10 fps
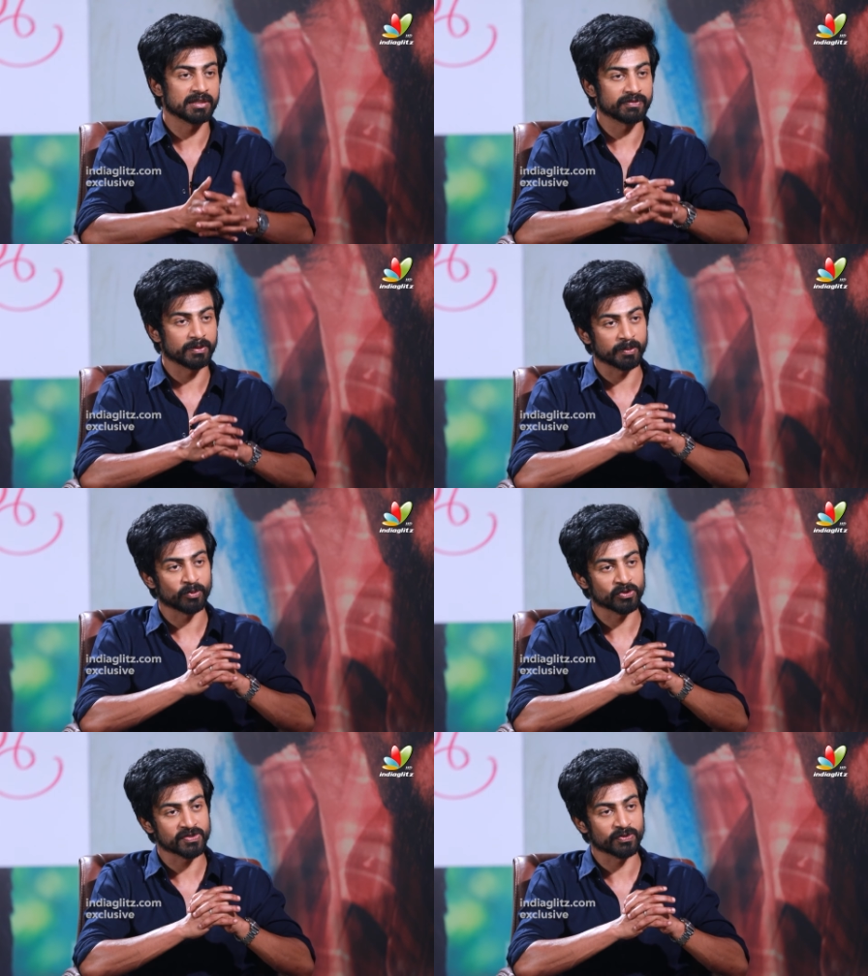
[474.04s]
here for
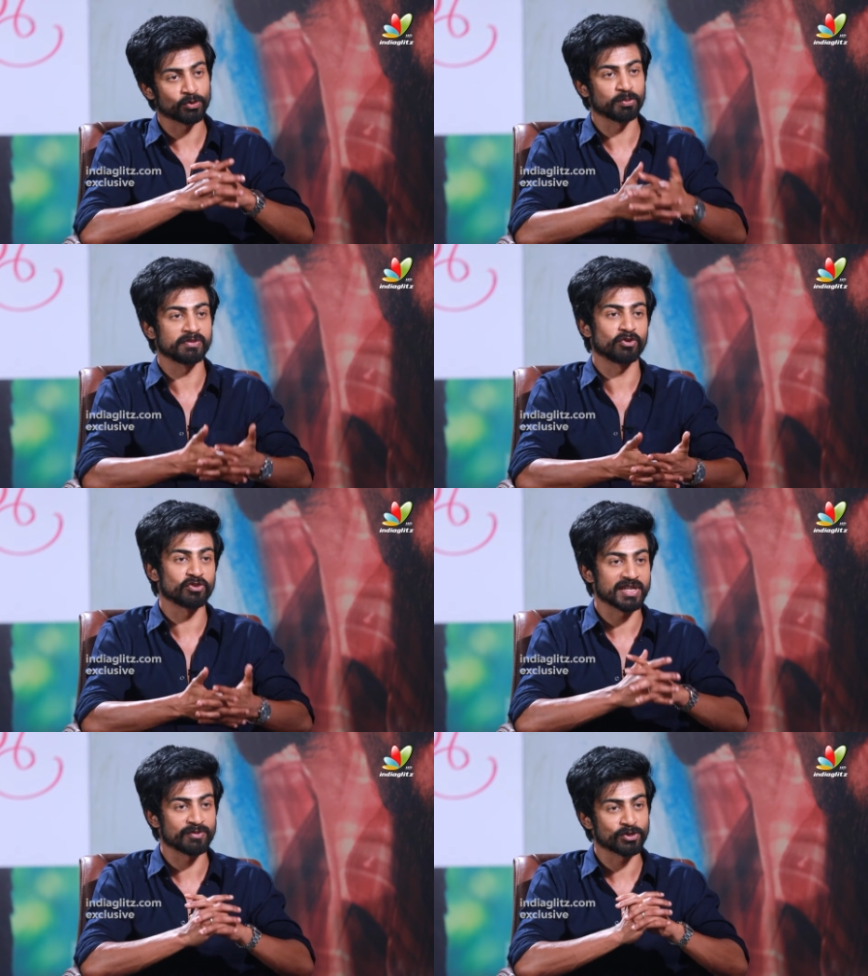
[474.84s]
promotions with you
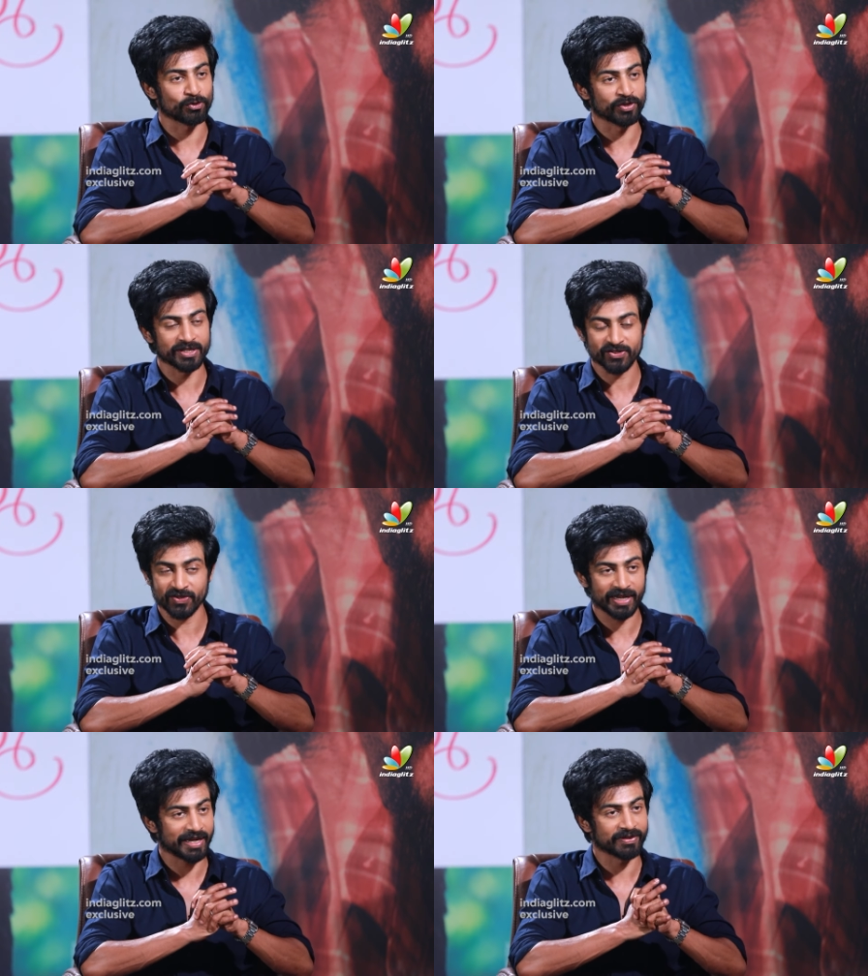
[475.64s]
before I was shooting,
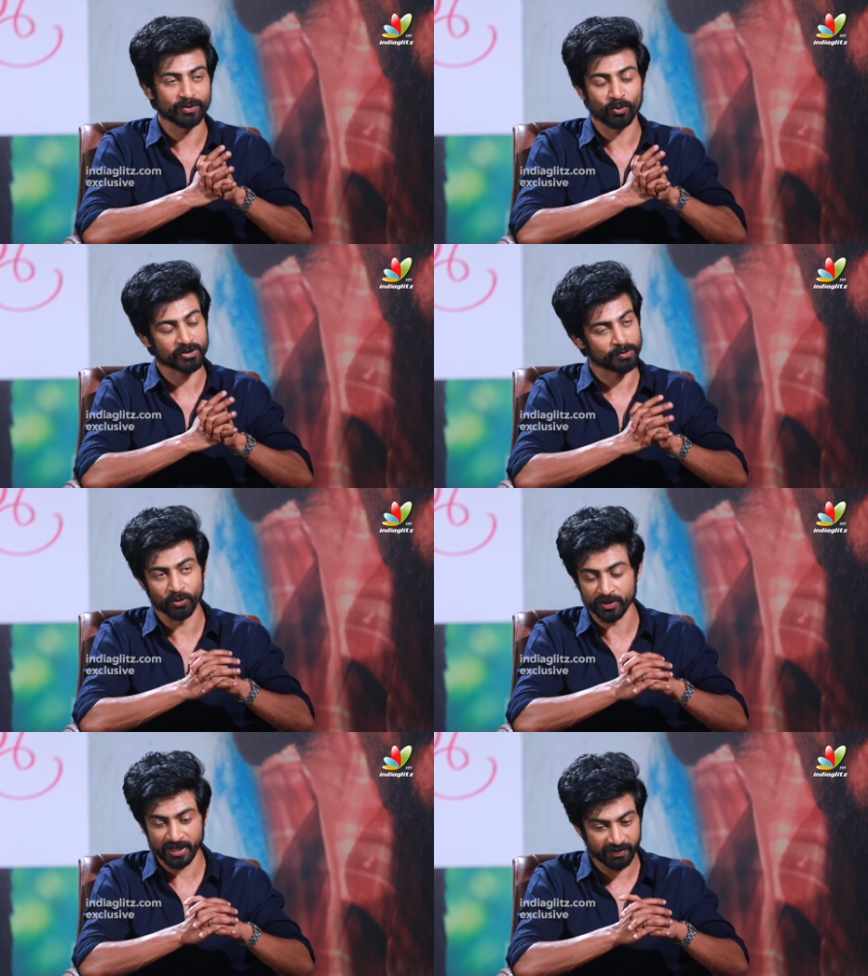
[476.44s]
so I haven't watched
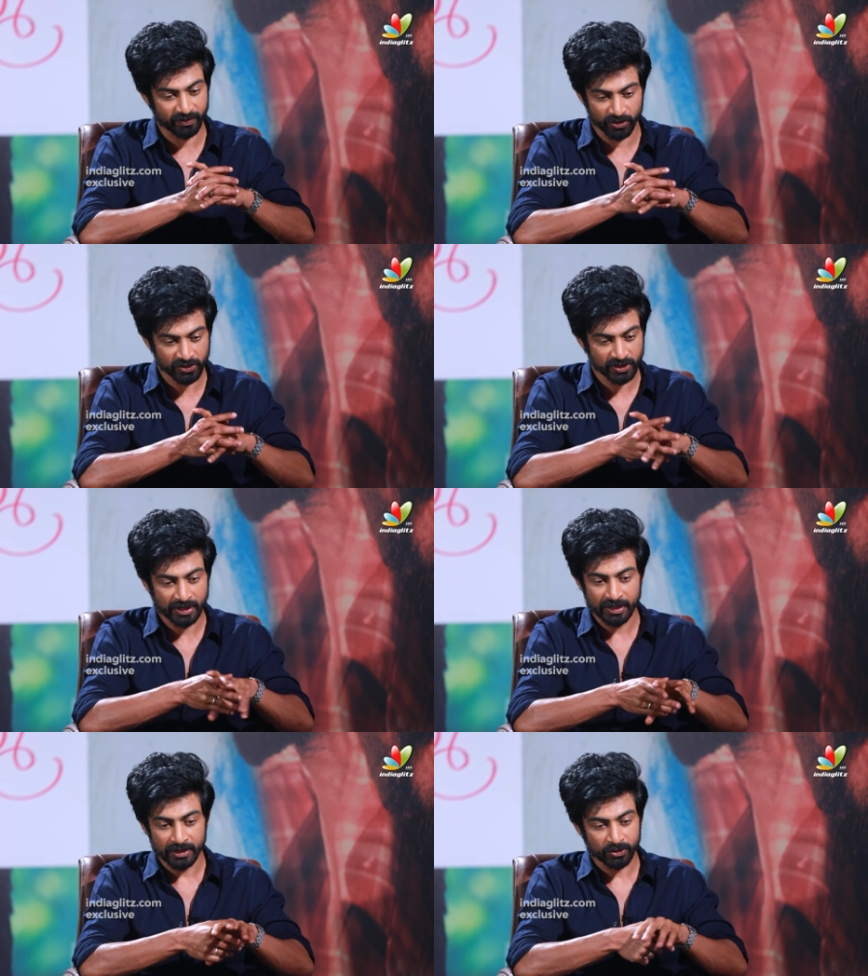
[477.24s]
both. I haven't watched
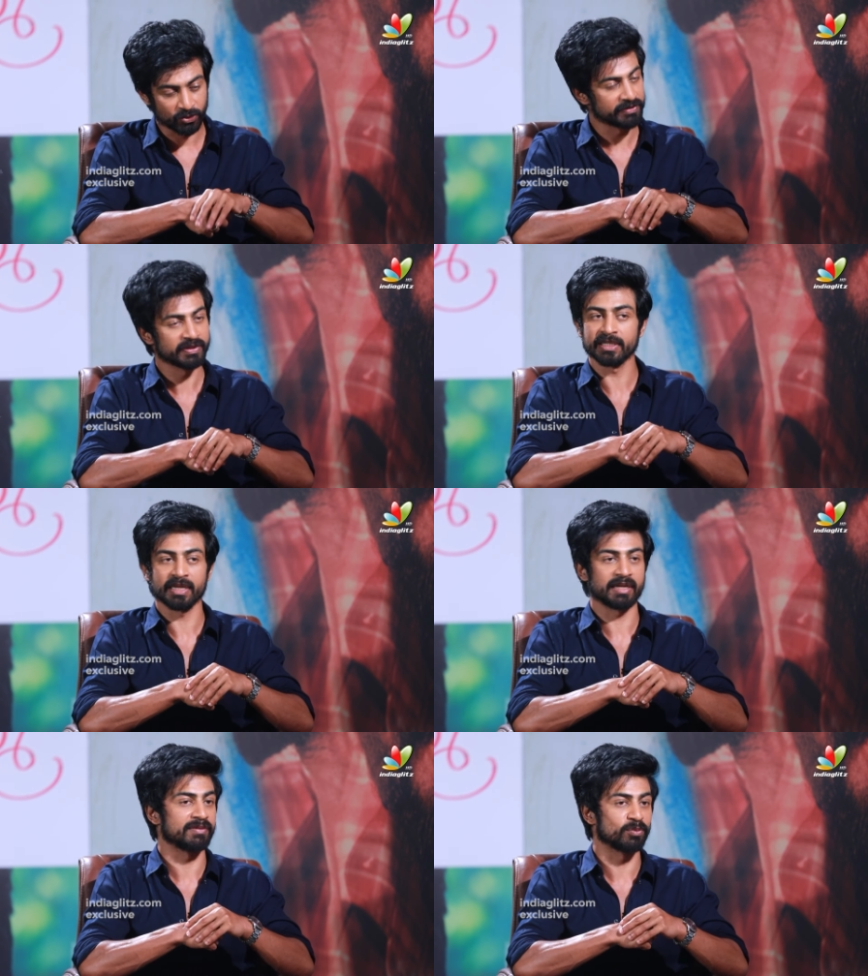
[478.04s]
Tuniva and
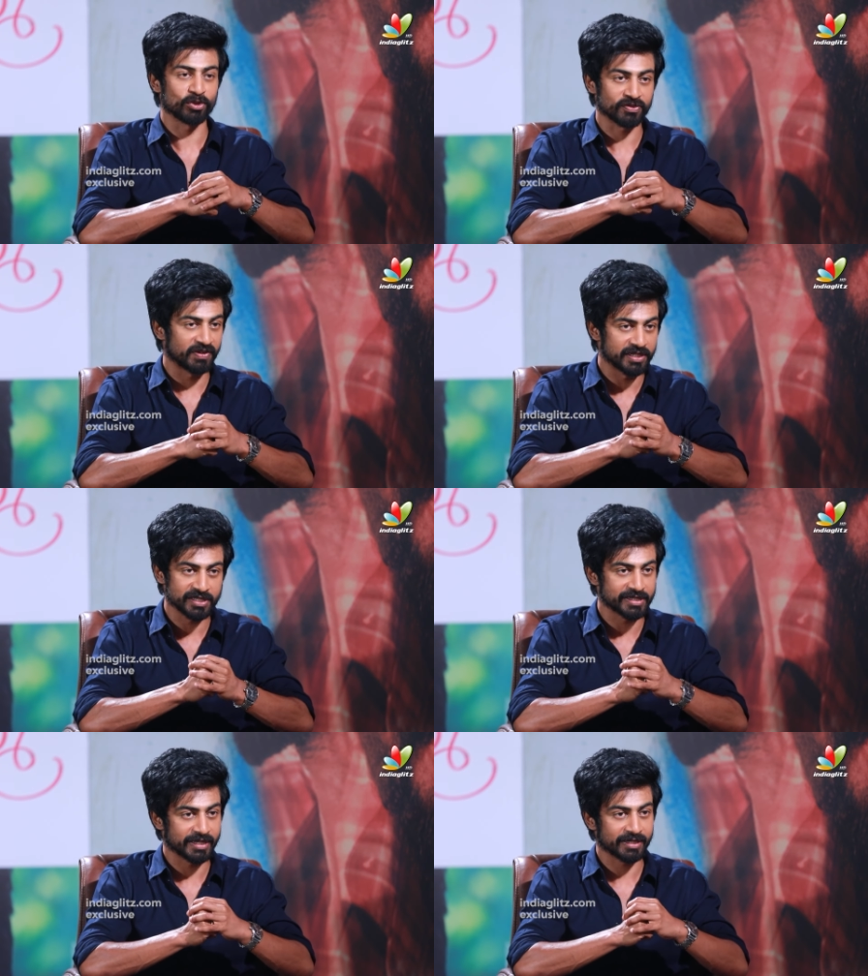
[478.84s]
I haven't watched
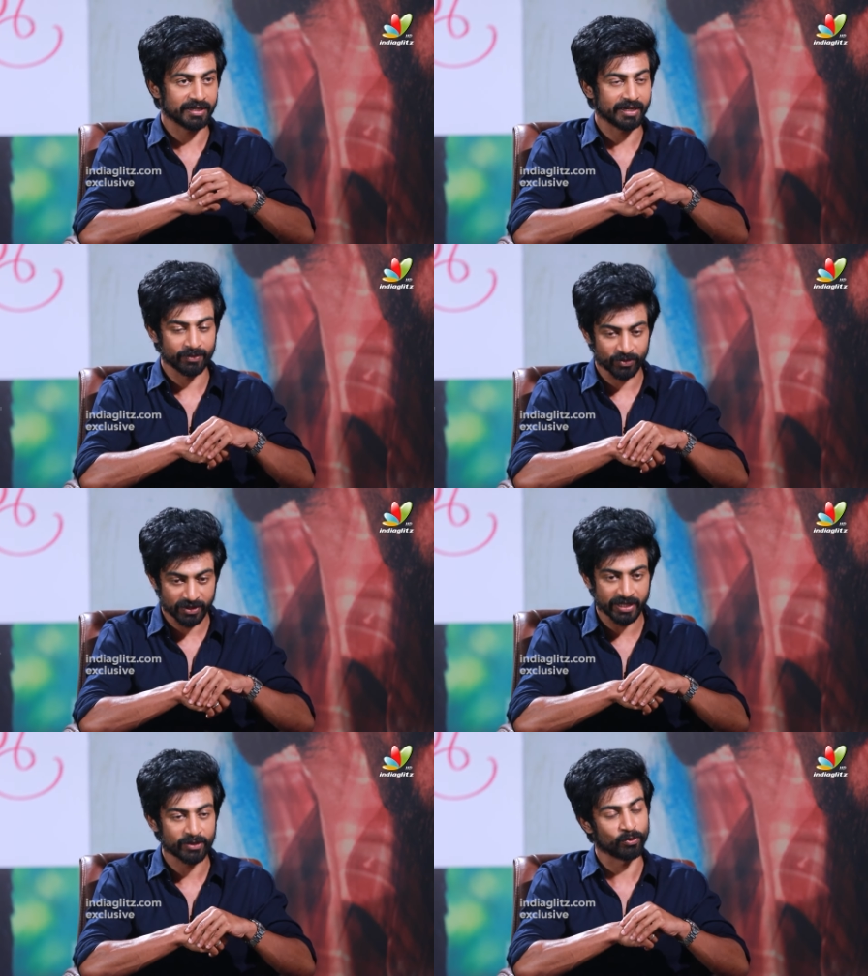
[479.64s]
Warisu yet. I would
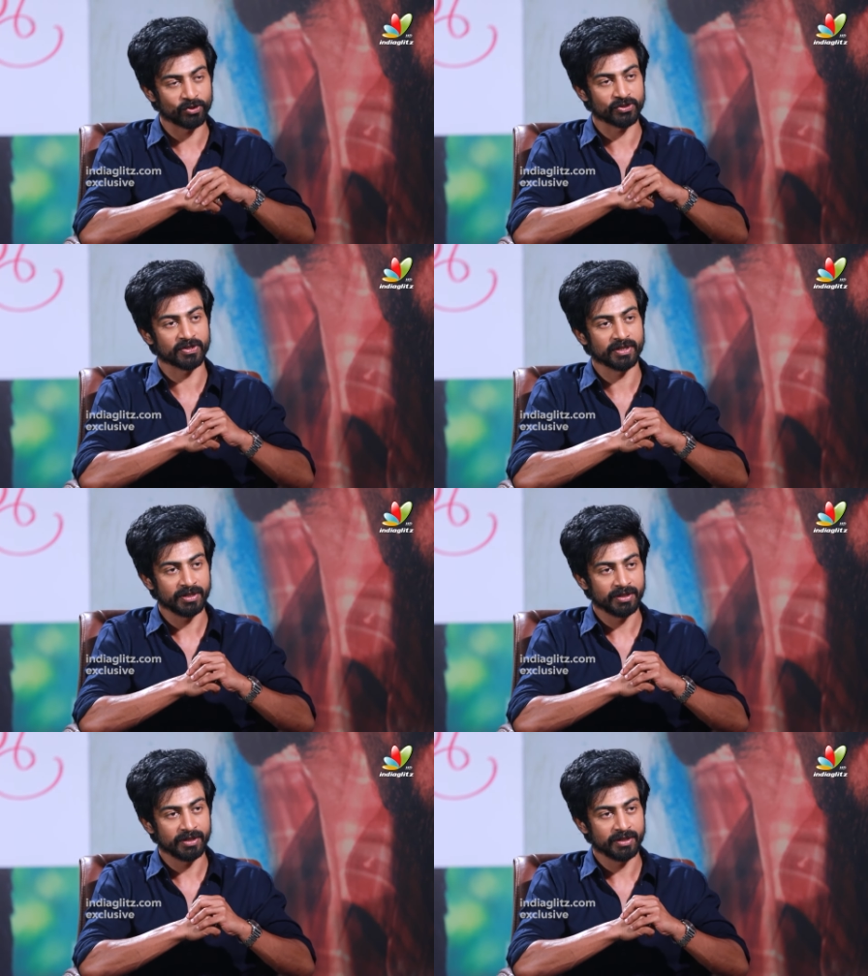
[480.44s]
like to watch it.